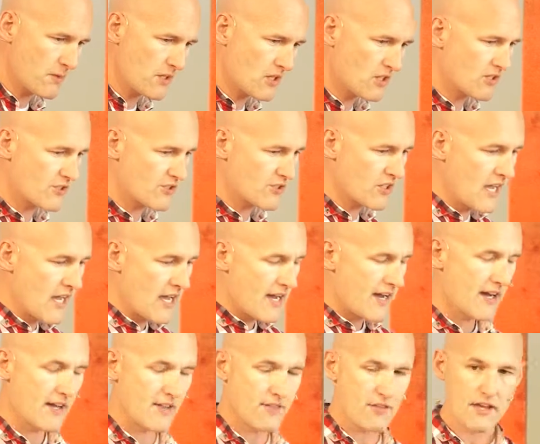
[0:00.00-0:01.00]
because
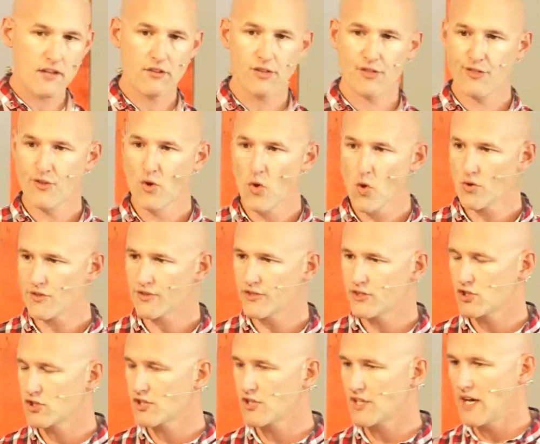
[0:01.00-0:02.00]
they thought
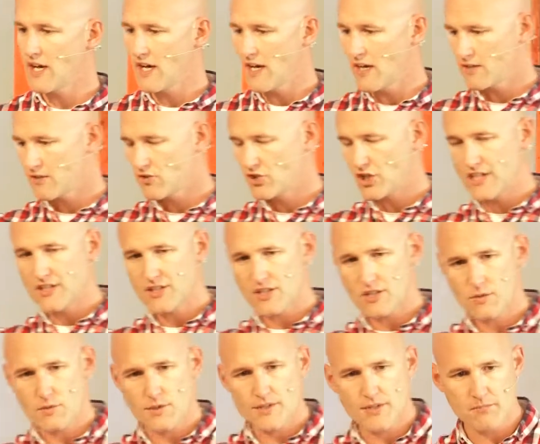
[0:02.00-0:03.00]
that
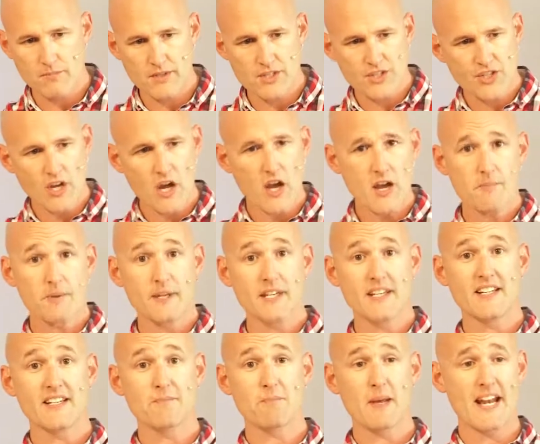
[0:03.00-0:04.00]
Jesus was the Messiah, but
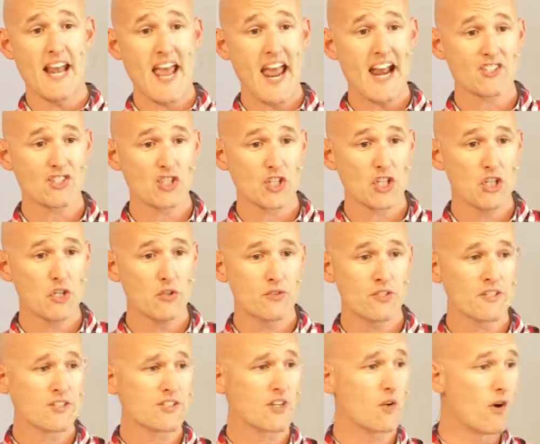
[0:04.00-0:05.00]
he'd been
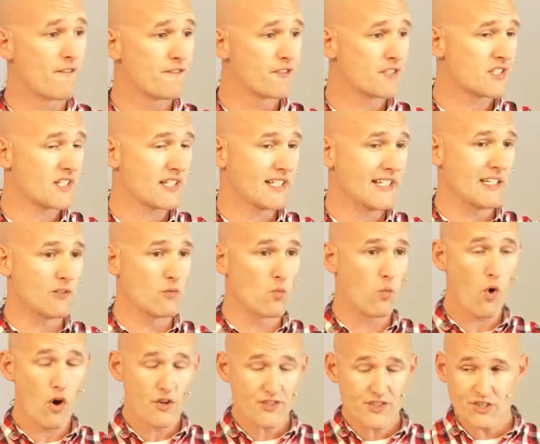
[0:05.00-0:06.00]
executed, so obviously he
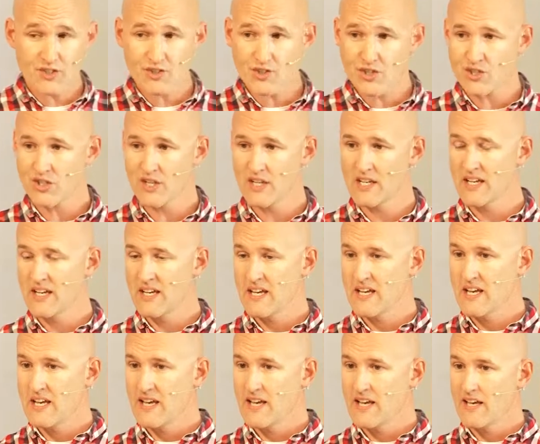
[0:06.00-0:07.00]
wasn't.
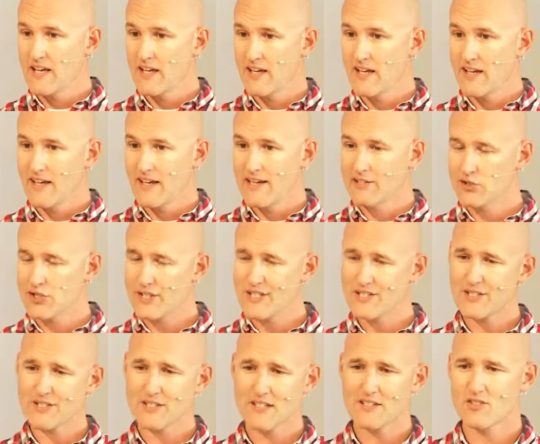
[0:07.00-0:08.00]
And
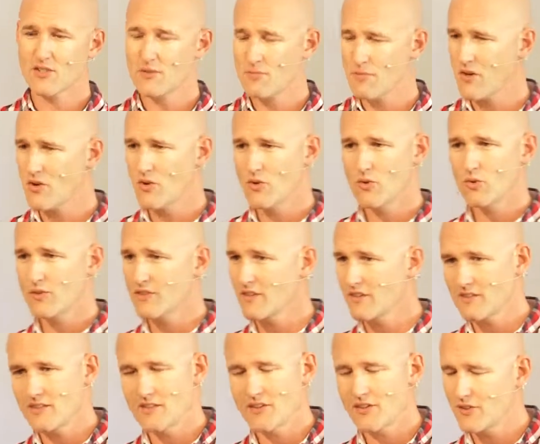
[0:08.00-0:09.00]
Jesus says to
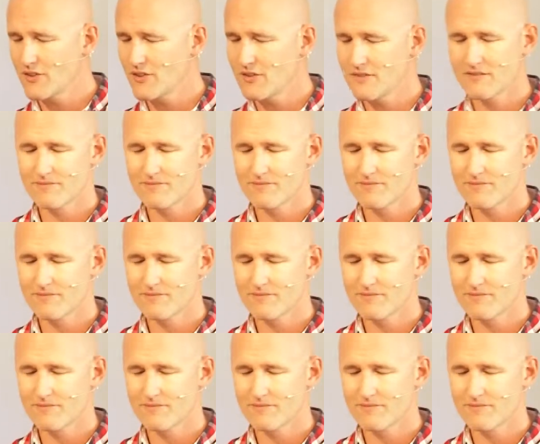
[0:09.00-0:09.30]
them,